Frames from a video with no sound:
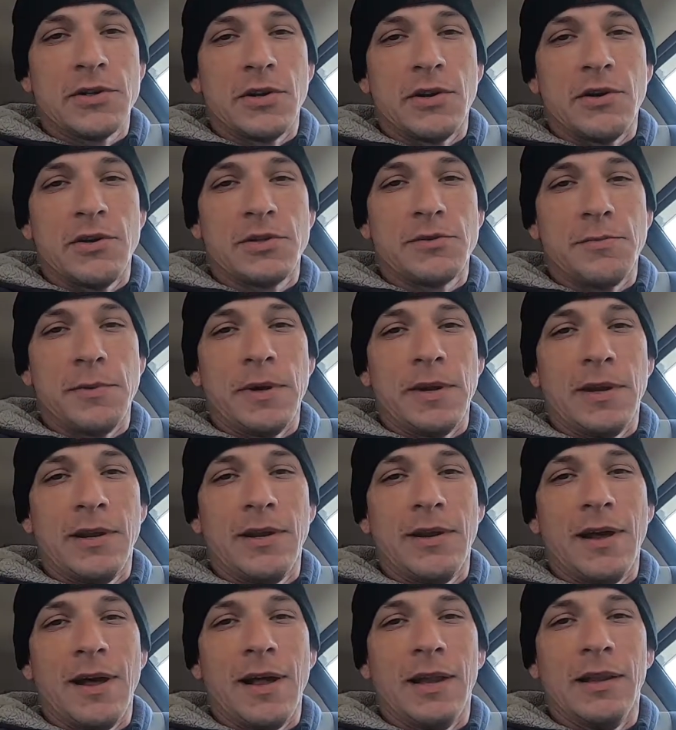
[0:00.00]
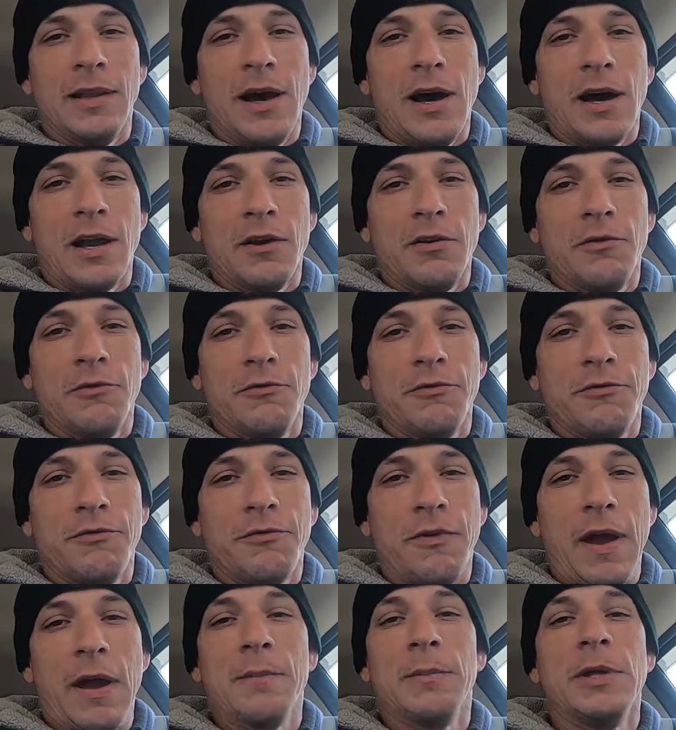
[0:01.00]
There's been a lot of
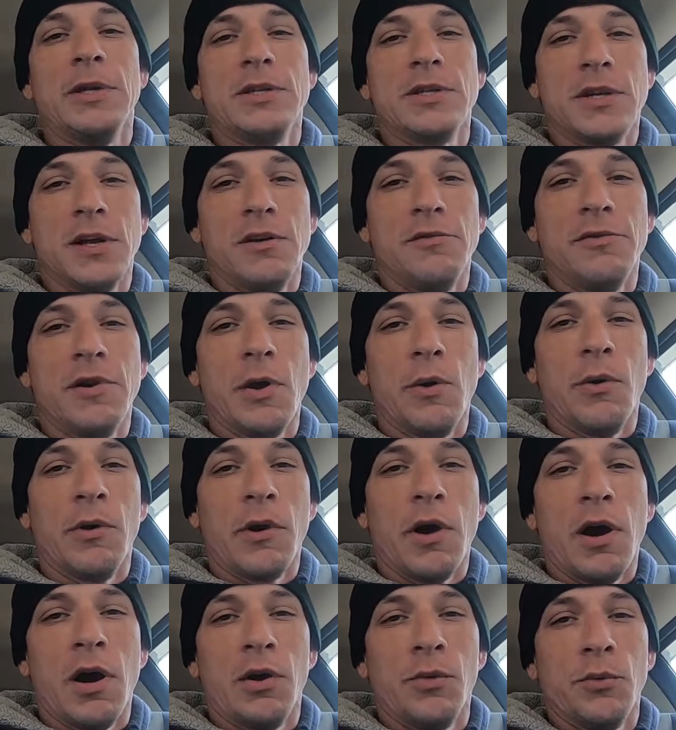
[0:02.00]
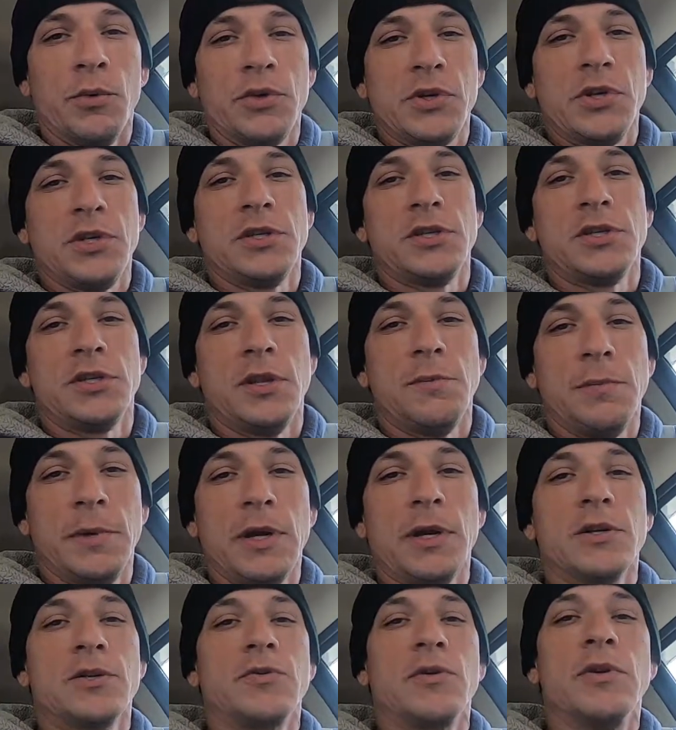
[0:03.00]
family stuff going on, which is the
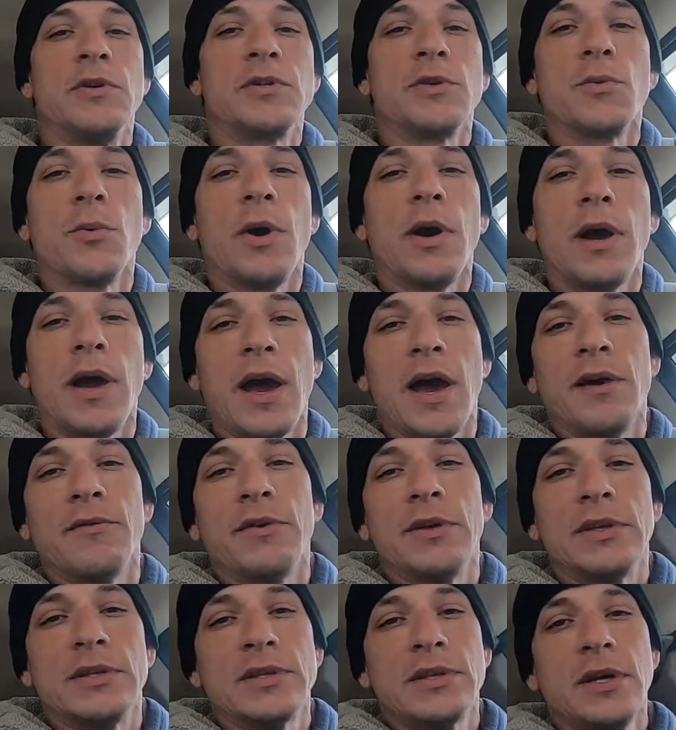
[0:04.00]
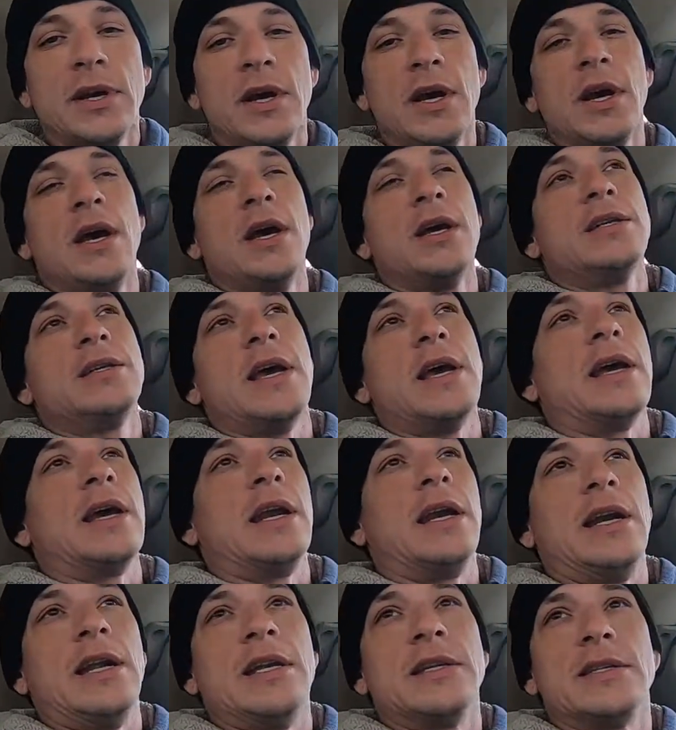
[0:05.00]
biggest reason why I haven't
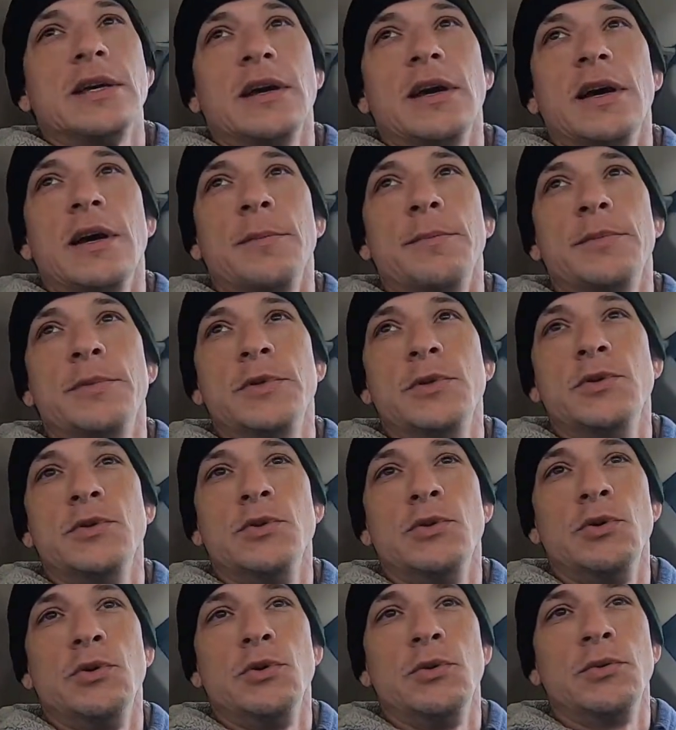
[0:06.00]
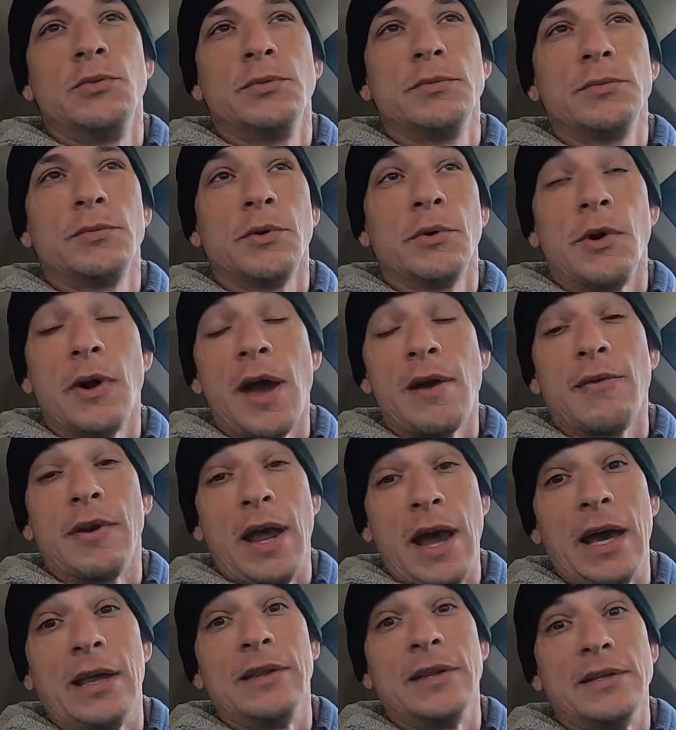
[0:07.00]
taken any time to, or haven't
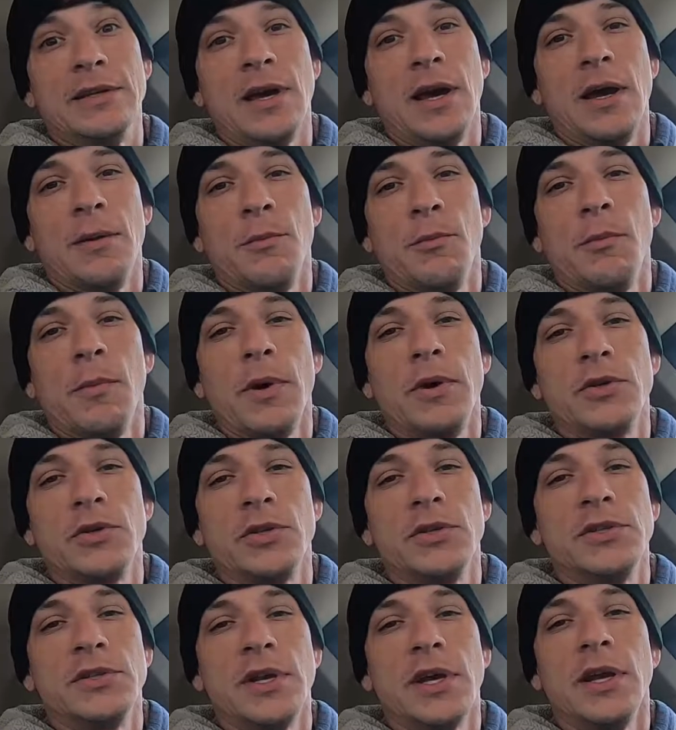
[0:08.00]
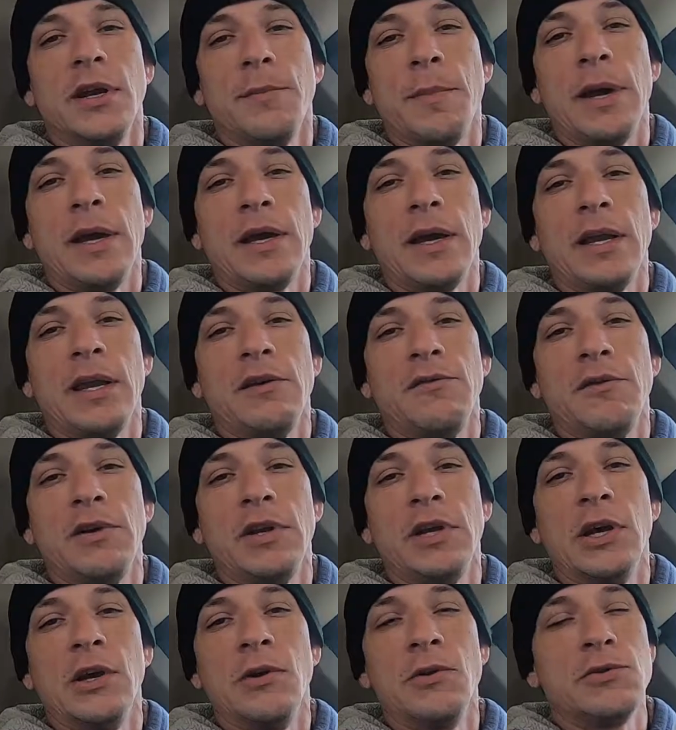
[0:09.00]
had the time, I should say, to make any
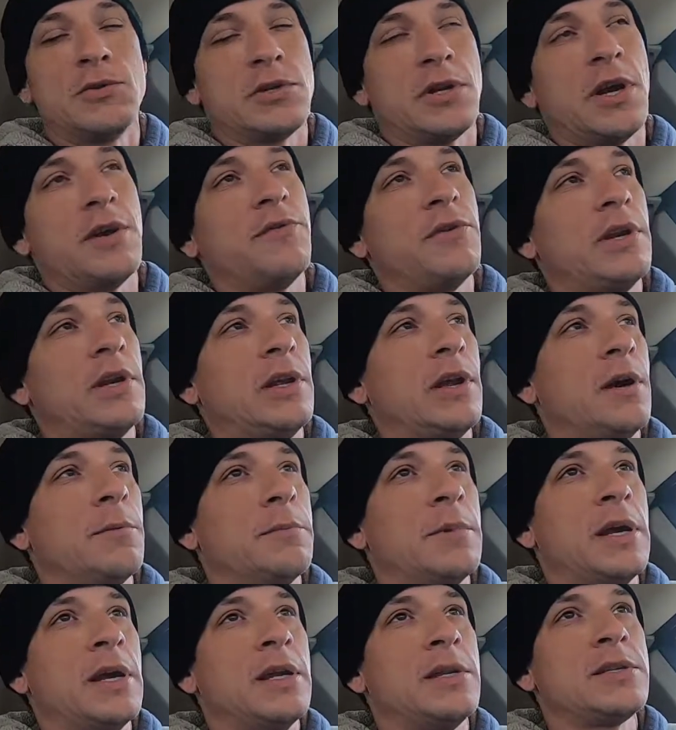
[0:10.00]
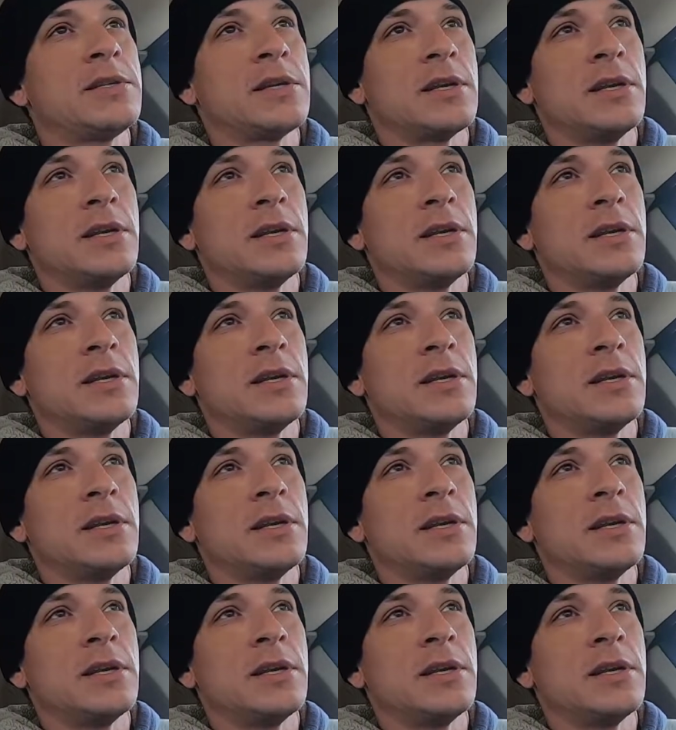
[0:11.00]
videos or give you any updates.